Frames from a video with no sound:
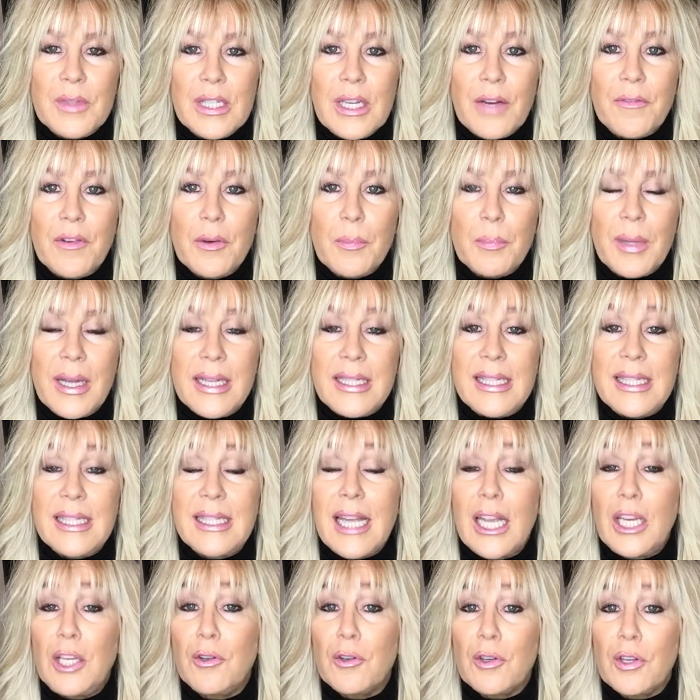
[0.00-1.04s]
different places
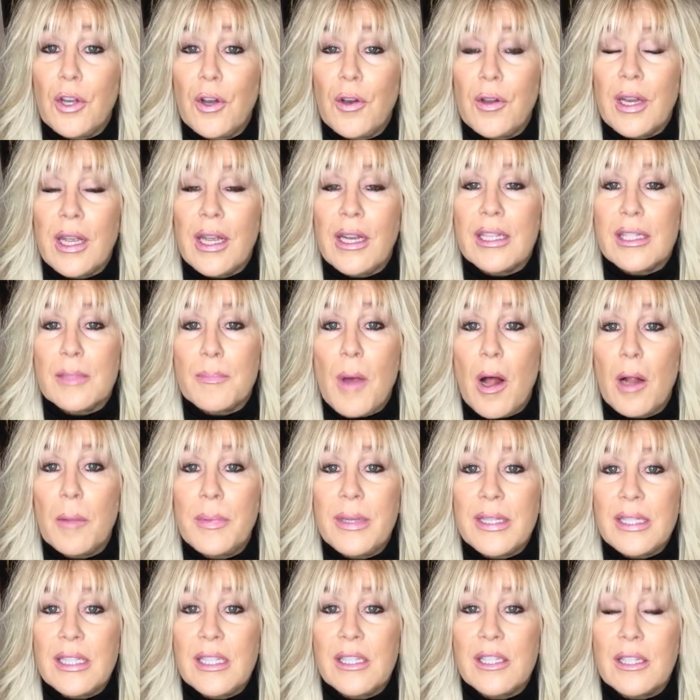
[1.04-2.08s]
that you can go to get a small
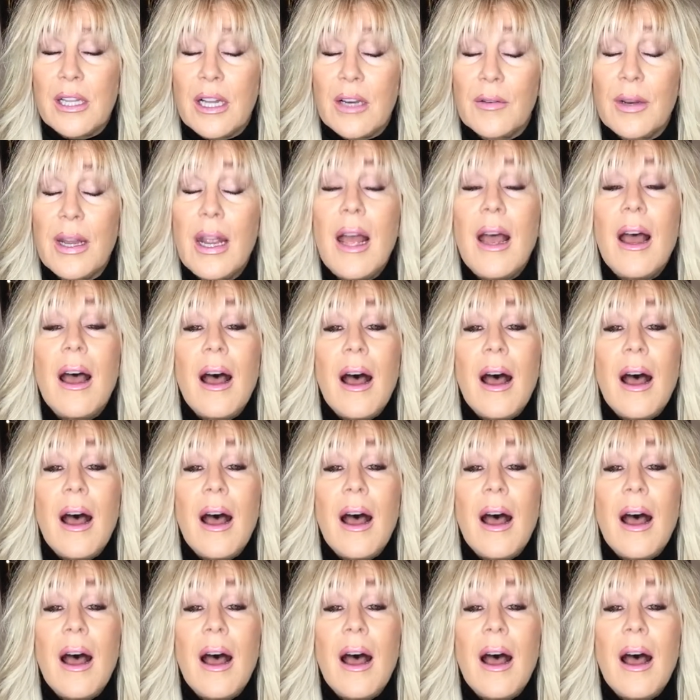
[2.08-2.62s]
business loan.